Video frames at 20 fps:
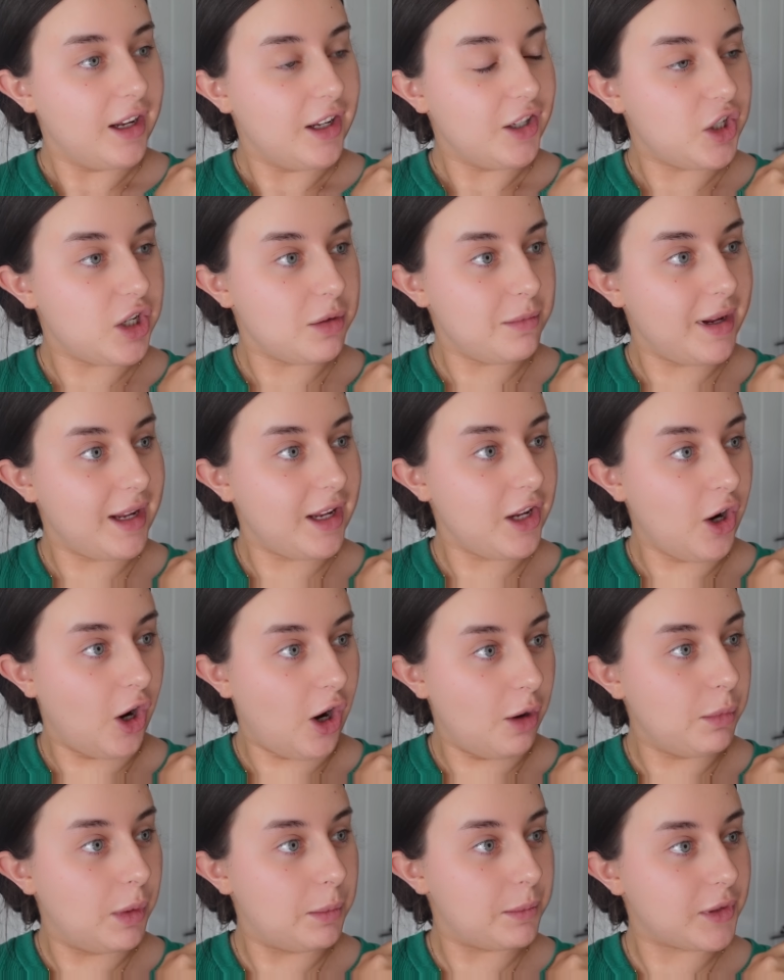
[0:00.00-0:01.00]
Jimmy,
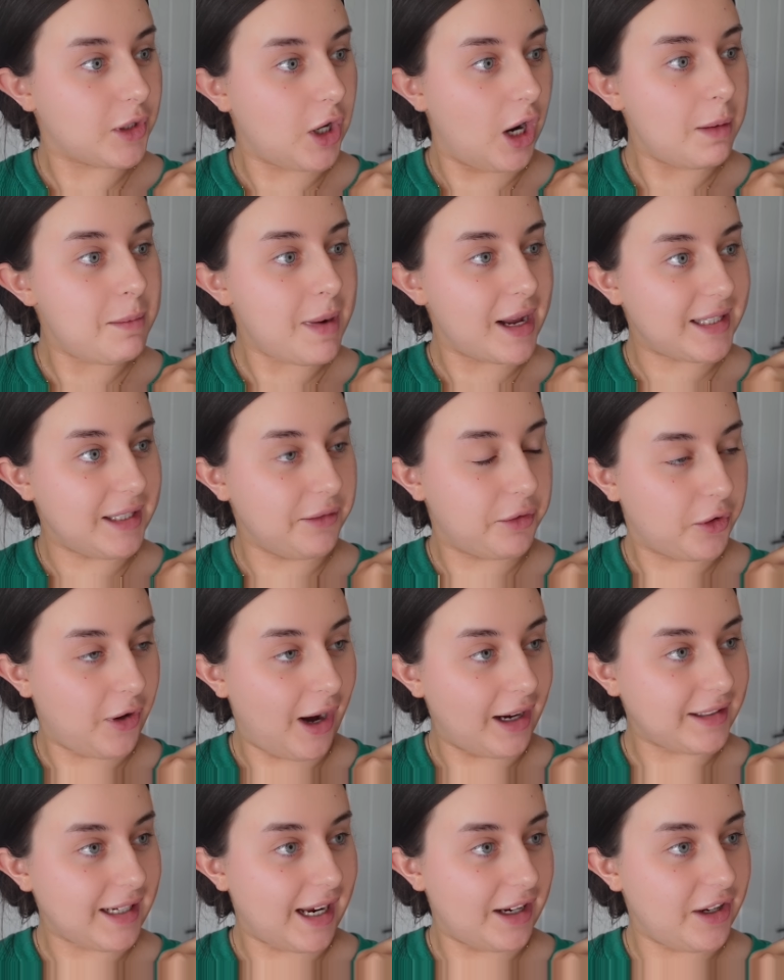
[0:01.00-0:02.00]
your mum's got a massive
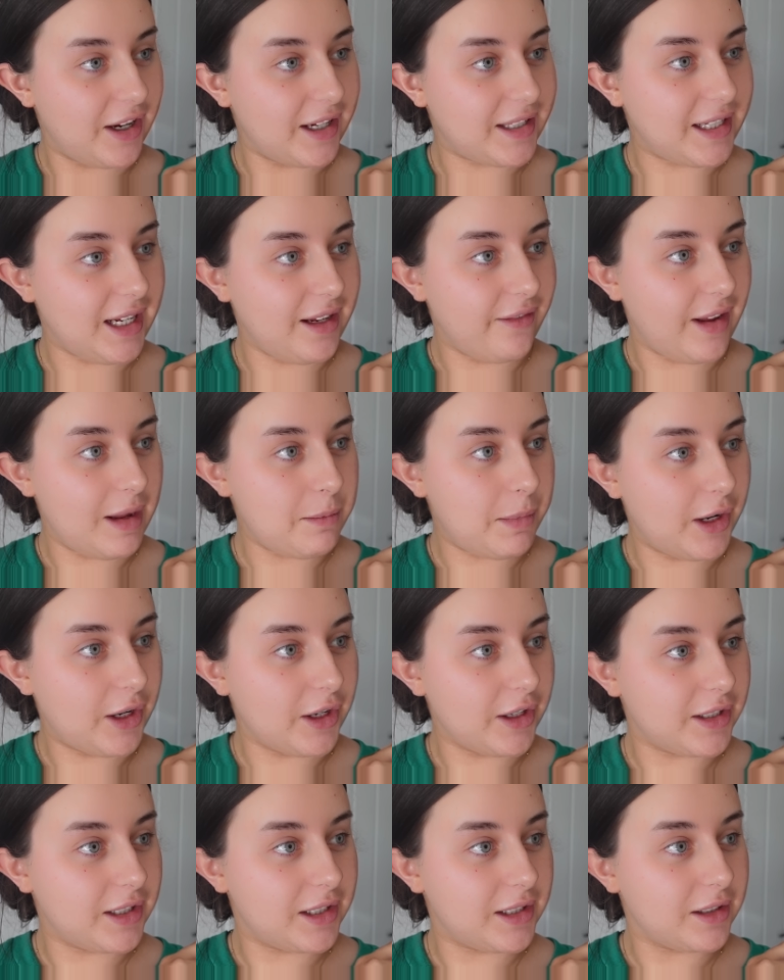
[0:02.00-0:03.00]
crackdown her TV
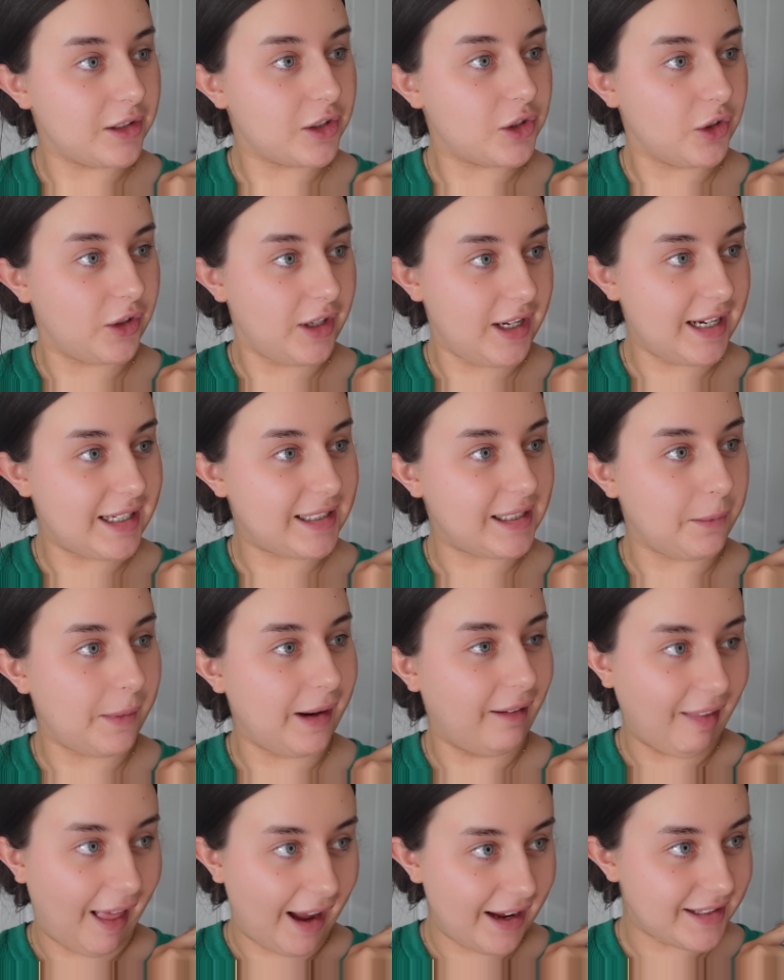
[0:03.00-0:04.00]
because Sunny hit it
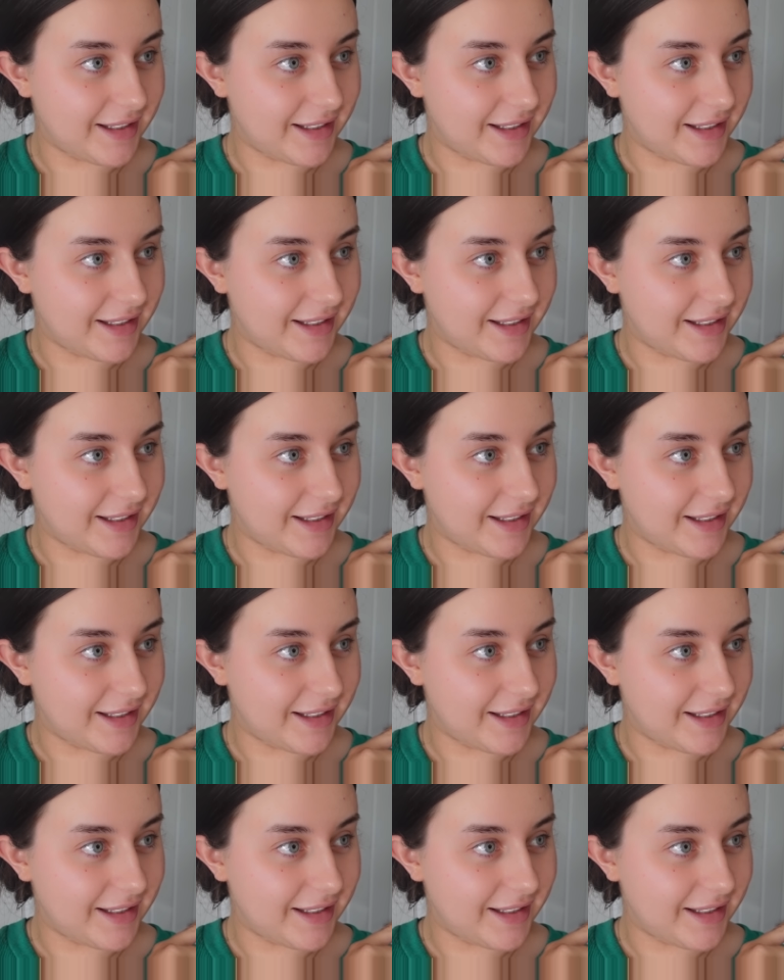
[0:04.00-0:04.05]
with a